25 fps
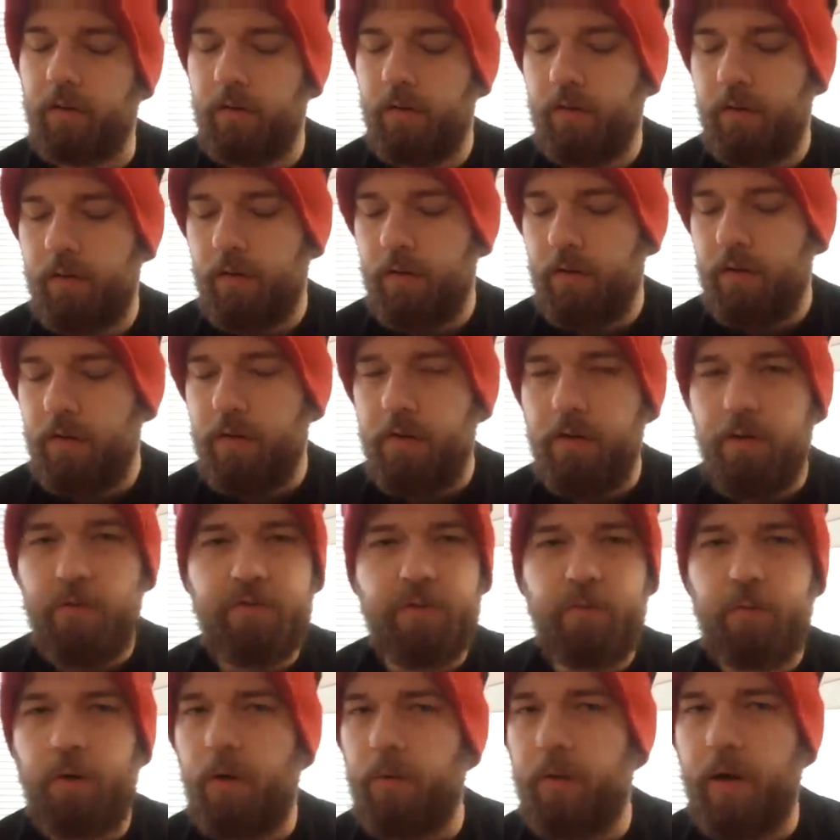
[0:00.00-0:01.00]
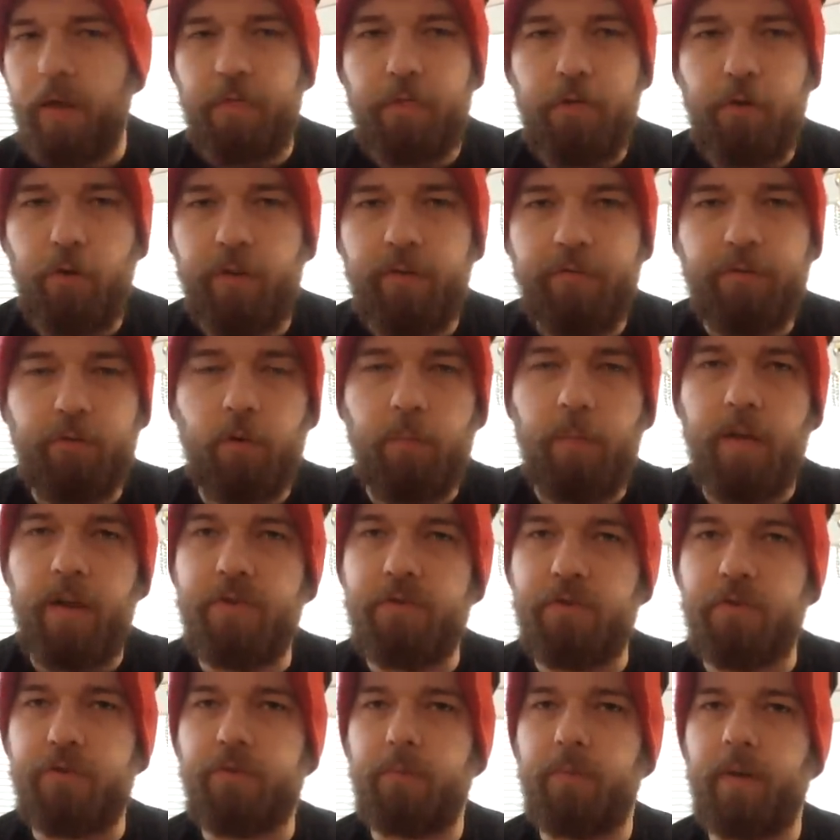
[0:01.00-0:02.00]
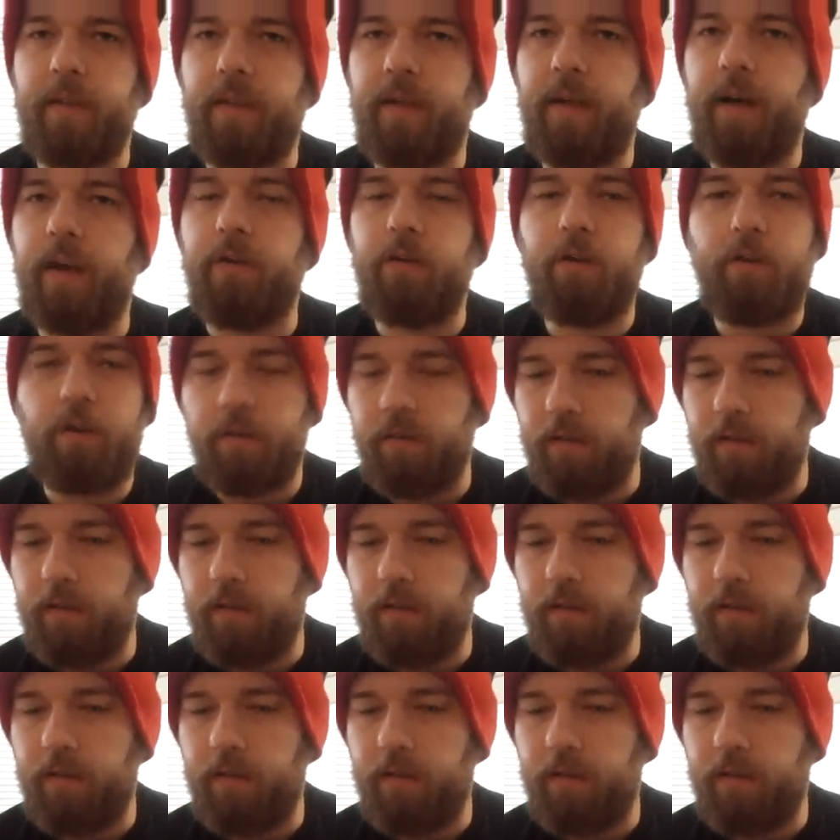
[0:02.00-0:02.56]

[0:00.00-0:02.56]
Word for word: It was around like 34 minutes or something like that.